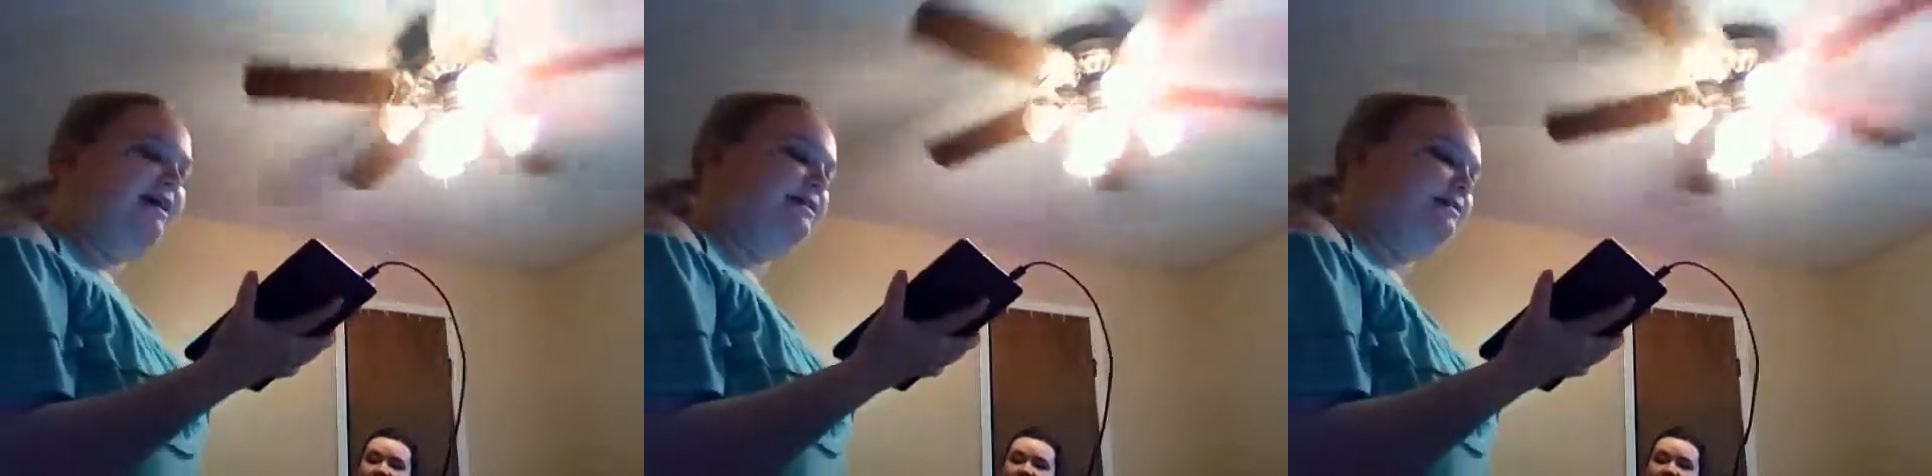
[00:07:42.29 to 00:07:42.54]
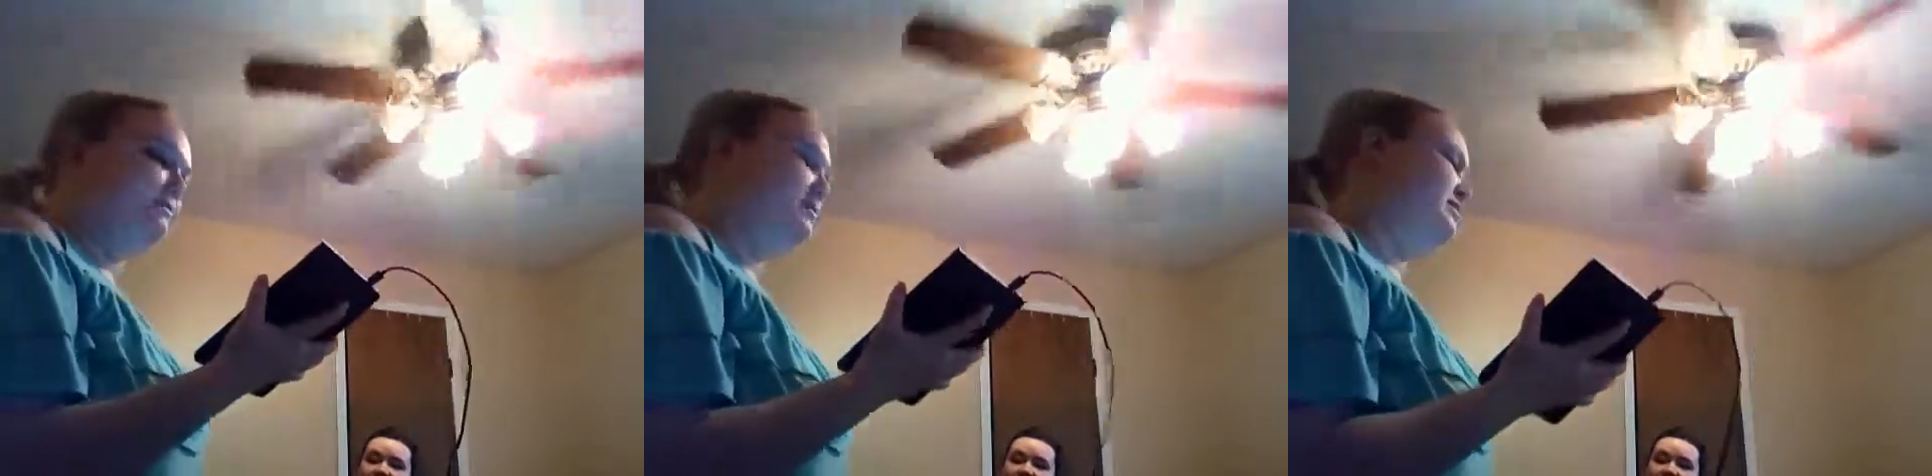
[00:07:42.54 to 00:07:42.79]

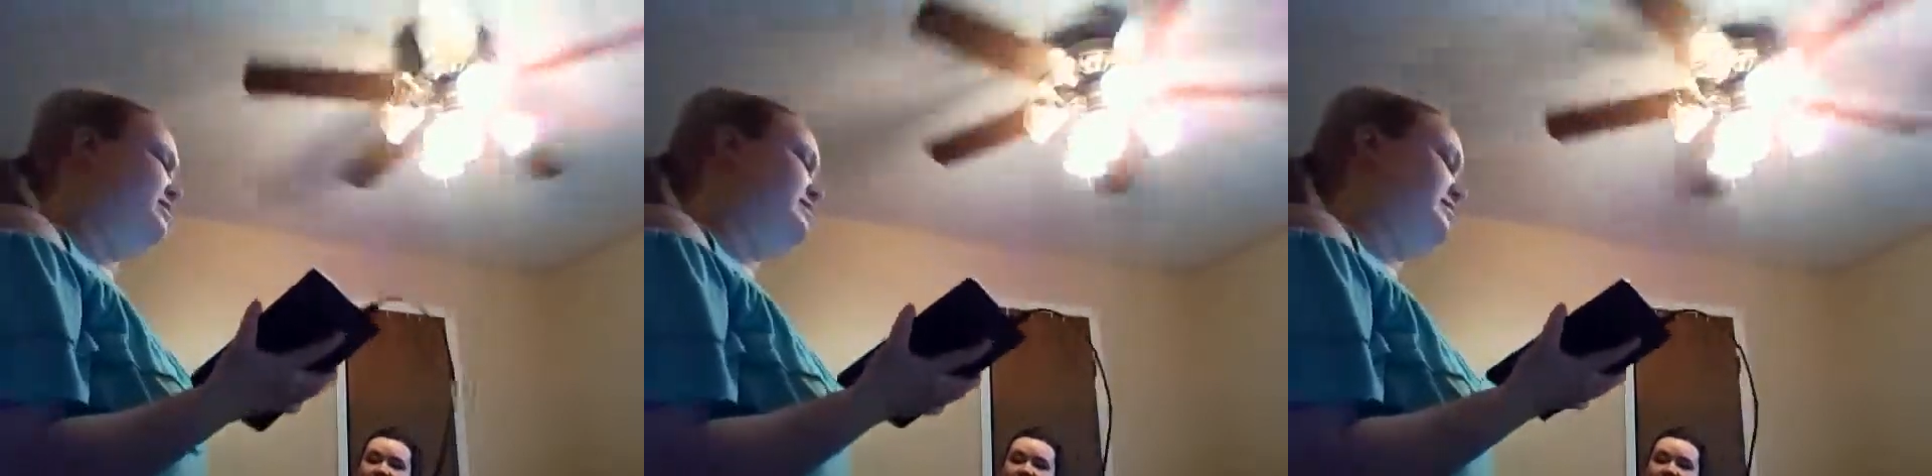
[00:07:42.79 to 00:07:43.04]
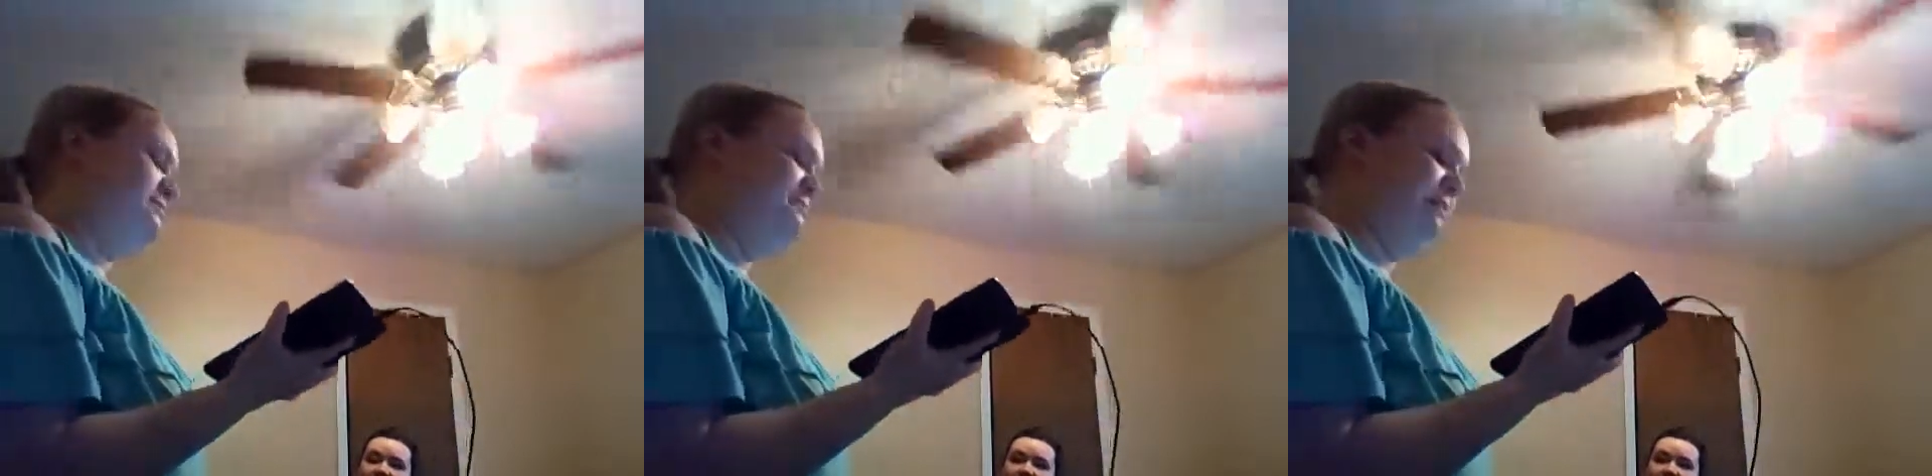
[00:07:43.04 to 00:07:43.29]
guess speed
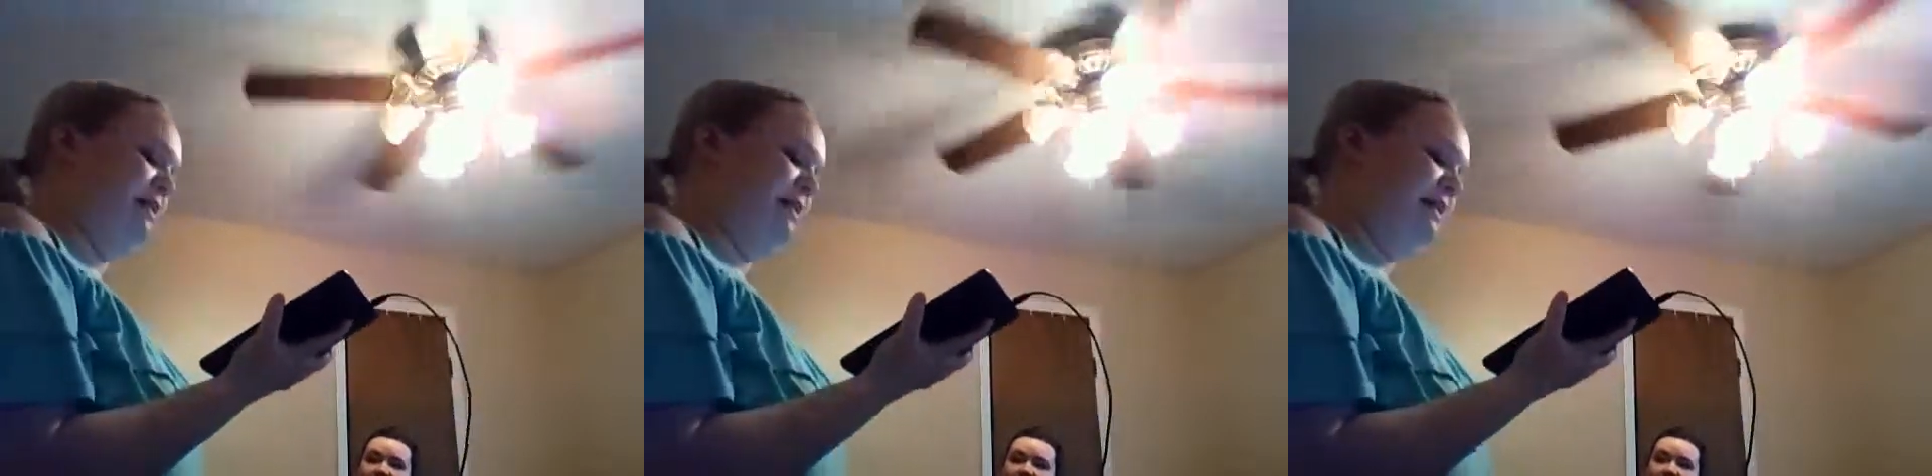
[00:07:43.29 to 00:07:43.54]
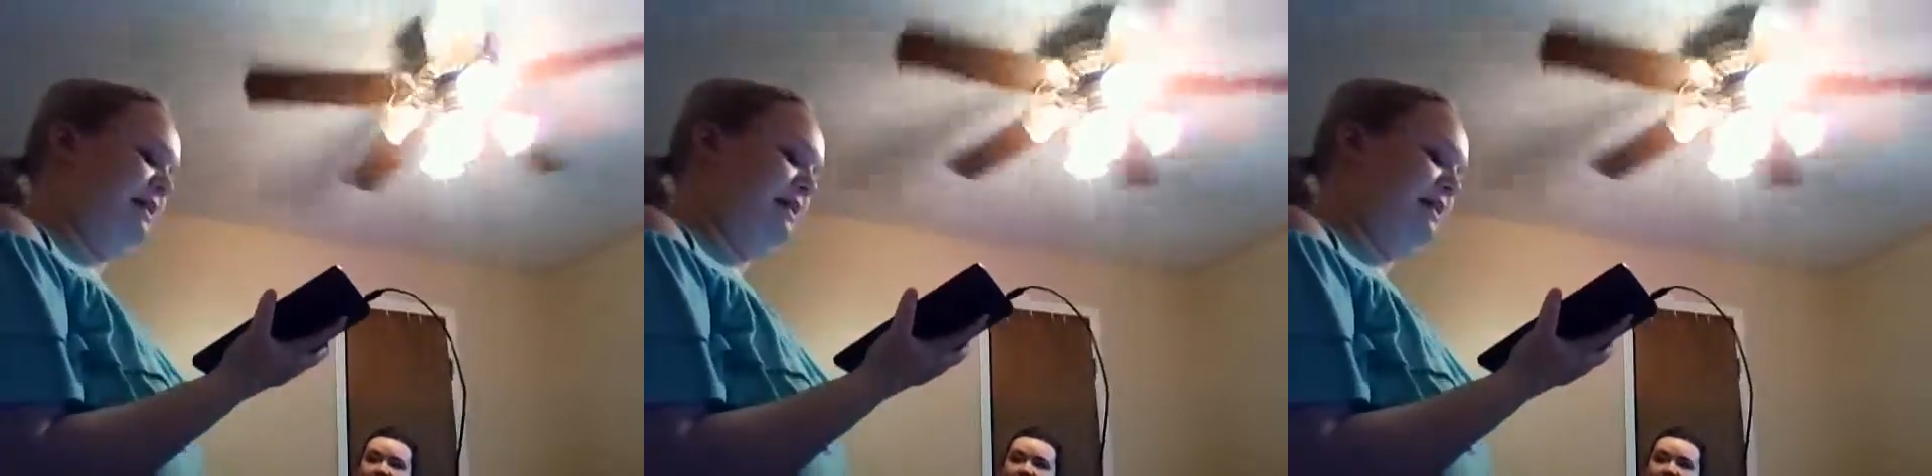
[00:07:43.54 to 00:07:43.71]
does not win